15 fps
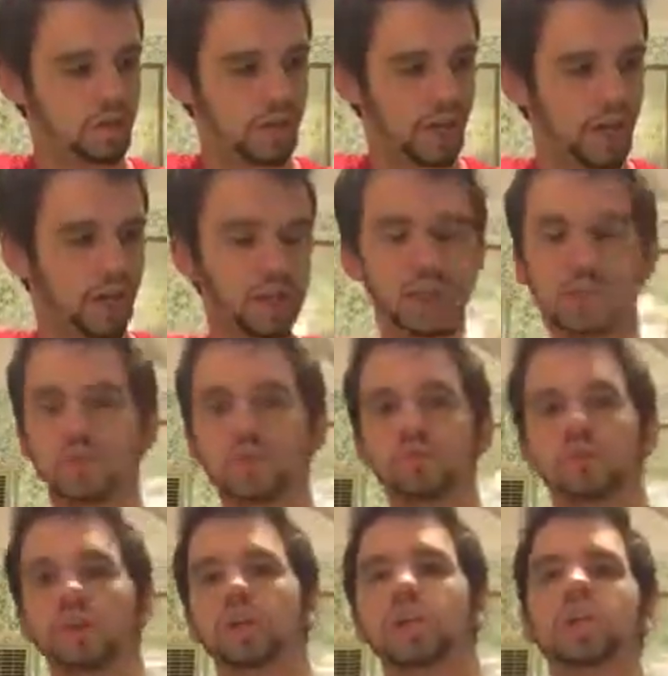Yeah, it's
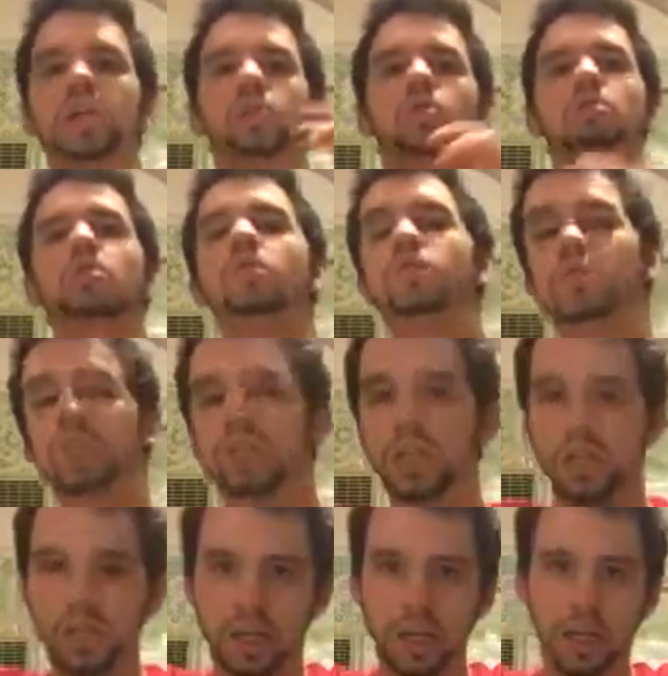really, when you first
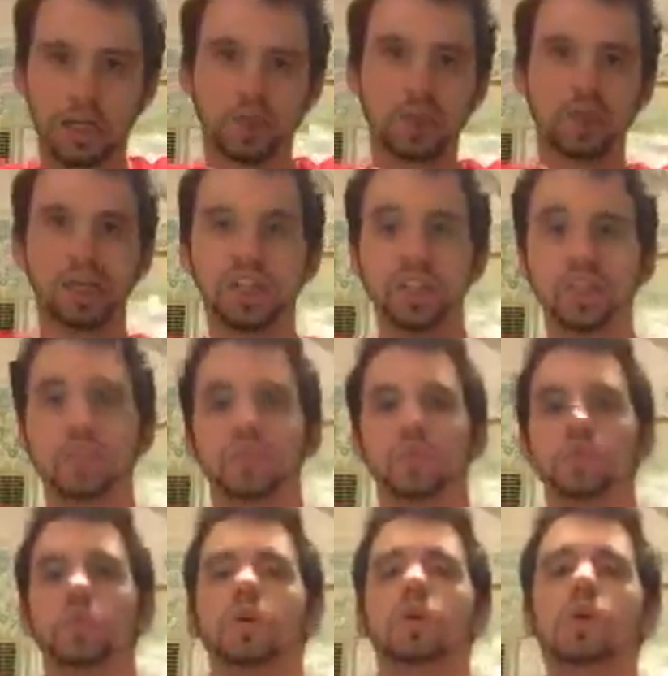get it, guys, your ears
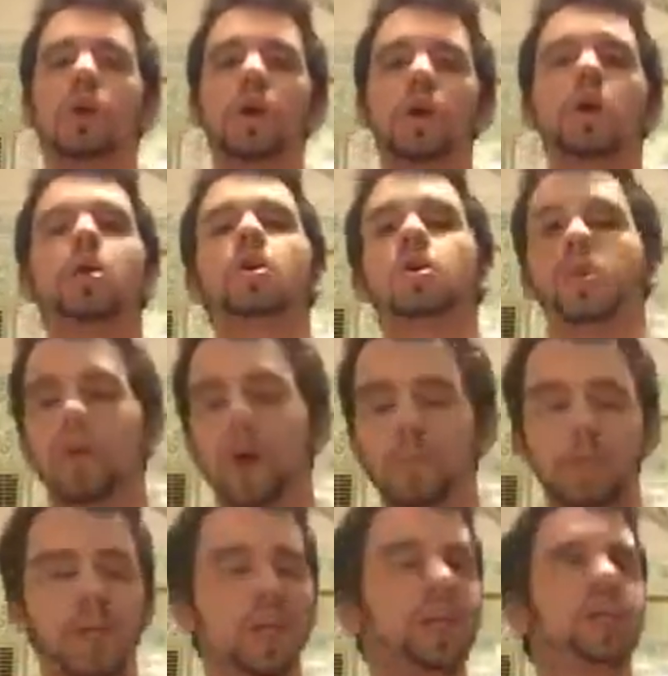will hurt. I mean,